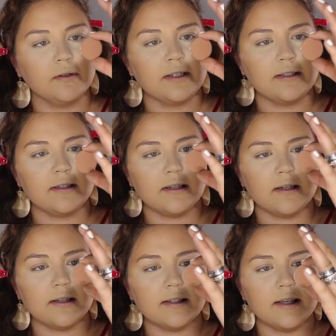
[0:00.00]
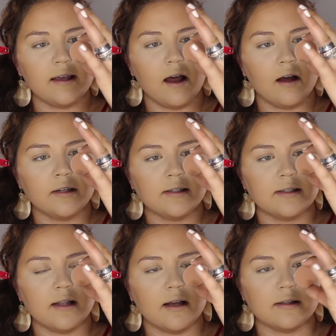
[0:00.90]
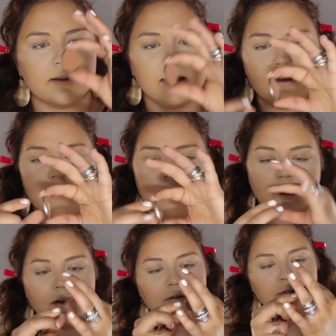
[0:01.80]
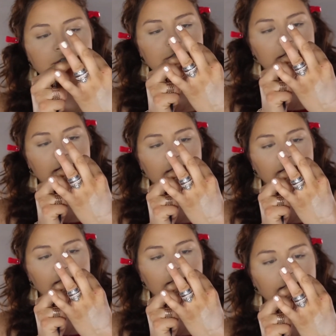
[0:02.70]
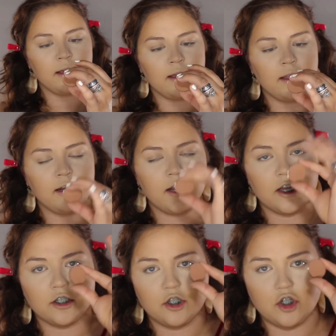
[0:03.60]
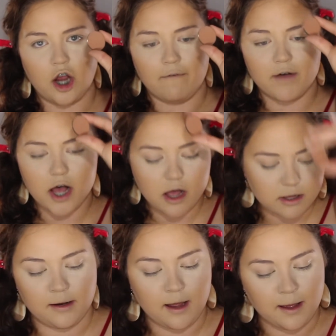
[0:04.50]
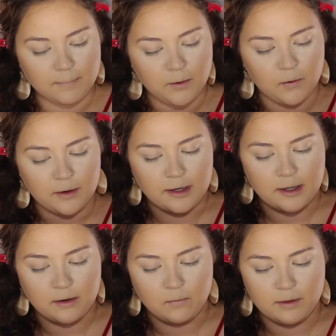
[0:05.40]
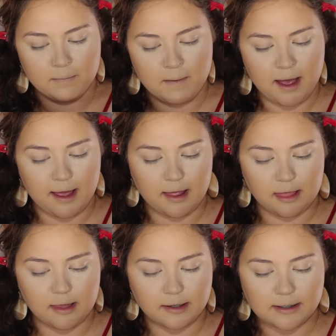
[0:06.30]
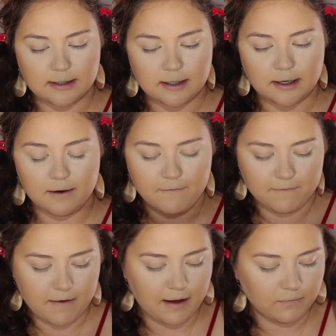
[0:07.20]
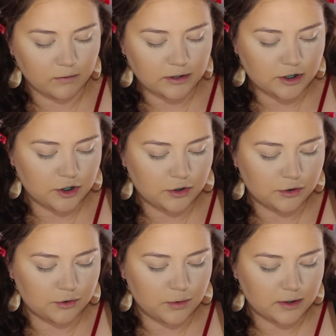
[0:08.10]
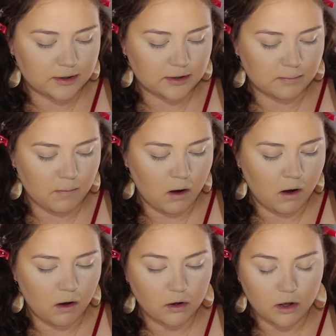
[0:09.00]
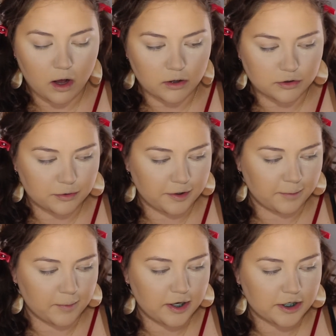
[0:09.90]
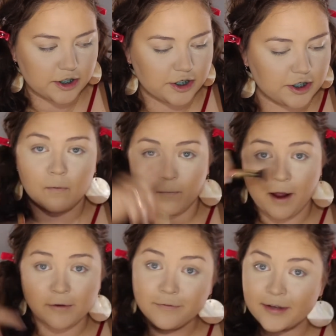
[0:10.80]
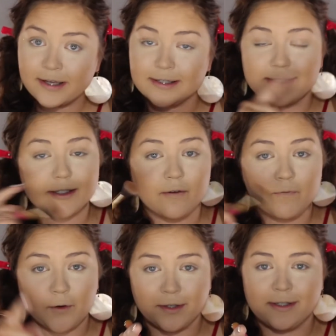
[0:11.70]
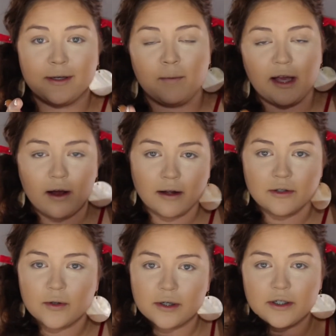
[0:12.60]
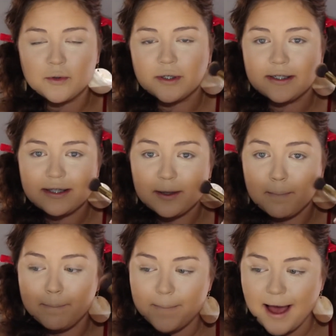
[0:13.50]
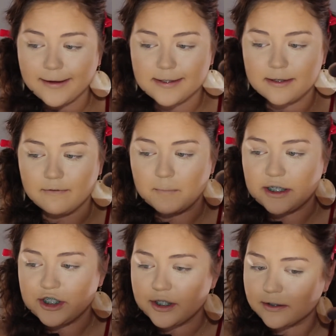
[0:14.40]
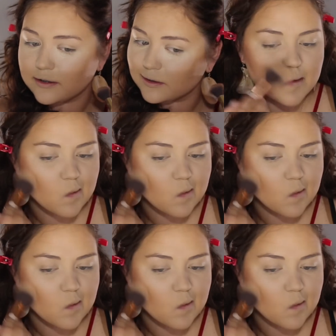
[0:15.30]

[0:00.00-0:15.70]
this is the Anastasia contour shade in Java. And I'm going in with my Luxie 512 small contouring brush. Round face, focusing my contour towards the backs of my cheeks.